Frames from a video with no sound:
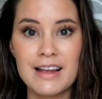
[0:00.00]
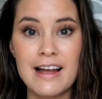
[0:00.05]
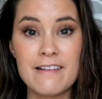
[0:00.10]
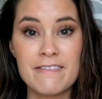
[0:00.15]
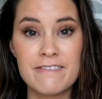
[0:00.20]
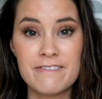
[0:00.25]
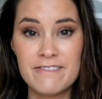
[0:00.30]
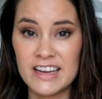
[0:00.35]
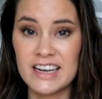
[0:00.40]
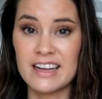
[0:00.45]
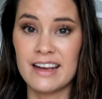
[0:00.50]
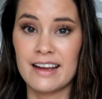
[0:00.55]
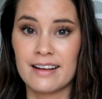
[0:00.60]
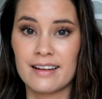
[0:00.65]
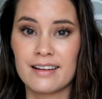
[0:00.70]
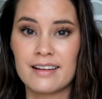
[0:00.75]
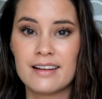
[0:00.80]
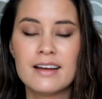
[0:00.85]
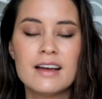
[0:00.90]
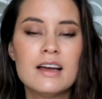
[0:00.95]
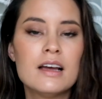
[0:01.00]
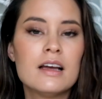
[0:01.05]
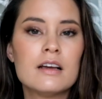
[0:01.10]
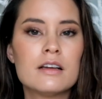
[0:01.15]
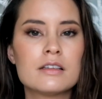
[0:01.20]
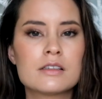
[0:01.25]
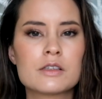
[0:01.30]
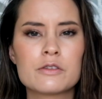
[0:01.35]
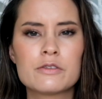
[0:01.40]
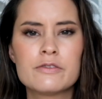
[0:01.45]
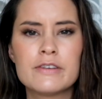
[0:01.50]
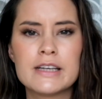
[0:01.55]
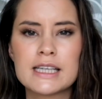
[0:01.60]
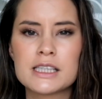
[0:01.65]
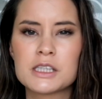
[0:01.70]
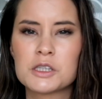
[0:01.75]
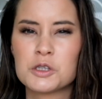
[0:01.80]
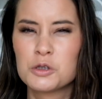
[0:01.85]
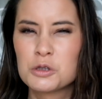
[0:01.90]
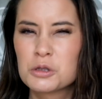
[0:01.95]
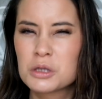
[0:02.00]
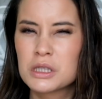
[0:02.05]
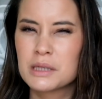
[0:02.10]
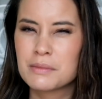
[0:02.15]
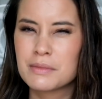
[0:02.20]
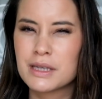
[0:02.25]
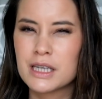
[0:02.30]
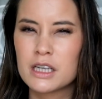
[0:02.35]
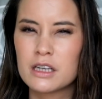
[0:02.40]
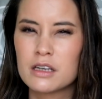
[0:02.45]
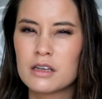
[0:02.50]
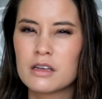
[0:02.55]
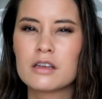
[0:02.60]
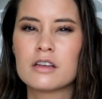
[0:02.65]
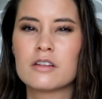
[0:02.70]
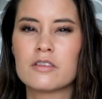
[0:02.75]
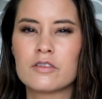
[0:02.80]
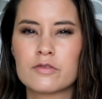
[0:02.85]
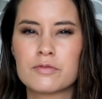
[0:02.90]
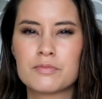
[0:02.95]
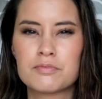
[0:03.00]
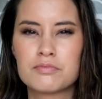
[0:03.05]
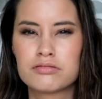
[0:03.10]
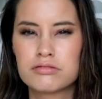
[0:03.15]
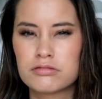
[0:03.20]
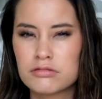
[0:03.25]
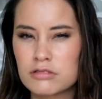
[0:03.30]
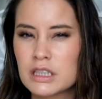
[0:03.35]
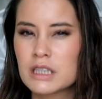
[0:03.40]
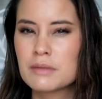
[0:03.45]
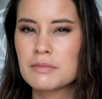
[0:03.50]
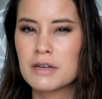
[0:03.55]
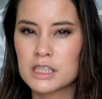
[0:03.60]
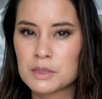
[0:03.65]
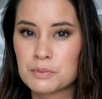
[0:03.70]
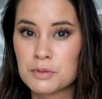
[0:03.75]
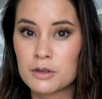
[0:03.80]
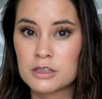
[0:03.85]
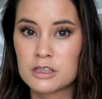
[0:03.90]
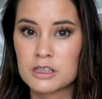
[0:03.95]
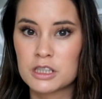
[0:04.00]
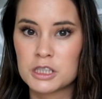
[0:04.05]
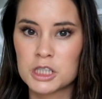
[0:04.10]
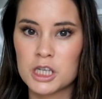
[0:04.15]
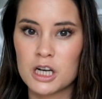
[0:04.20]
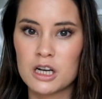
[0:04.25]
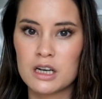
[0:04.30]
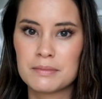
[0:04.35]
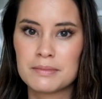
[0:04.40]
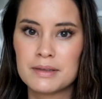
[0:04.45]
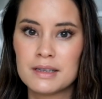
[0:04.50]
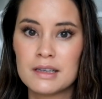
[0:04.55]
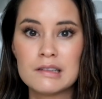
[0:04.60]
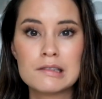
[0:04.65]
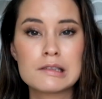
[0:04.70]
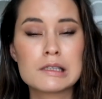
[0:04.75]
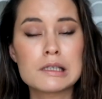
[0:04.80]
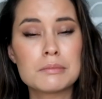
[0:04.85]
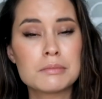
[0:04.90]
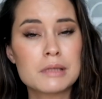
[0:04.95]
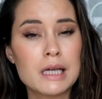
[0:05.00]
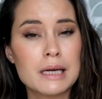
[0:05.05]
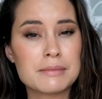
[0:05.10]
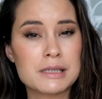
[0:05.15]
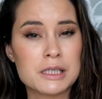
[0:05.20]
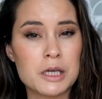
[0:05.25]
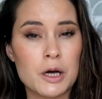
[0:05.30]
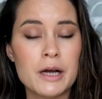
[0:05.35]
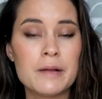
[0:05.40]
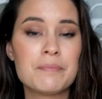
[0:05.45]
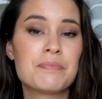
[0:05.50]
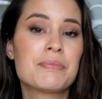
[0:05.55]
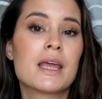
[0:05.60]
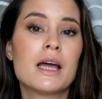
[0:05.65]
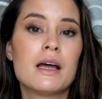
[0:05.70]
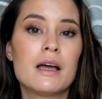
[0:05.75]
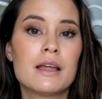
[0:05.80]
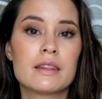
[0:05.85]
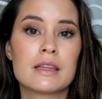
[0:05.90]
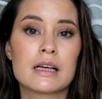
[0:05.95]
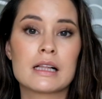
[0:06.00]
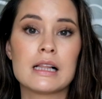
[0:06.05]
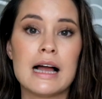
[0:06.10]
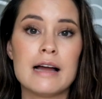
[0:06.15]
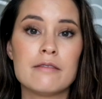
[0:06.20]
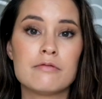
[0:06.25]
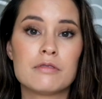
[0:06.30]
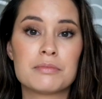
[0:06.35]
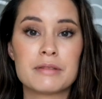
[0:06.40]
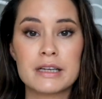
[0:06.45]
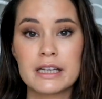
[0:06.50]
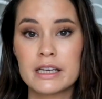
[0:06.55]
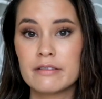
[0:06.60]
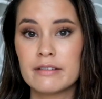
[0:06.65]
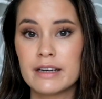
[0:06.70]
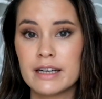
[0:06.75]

A fitting. So fittings usually mean you've pretty much booked the job, sometimes not. And the client will bring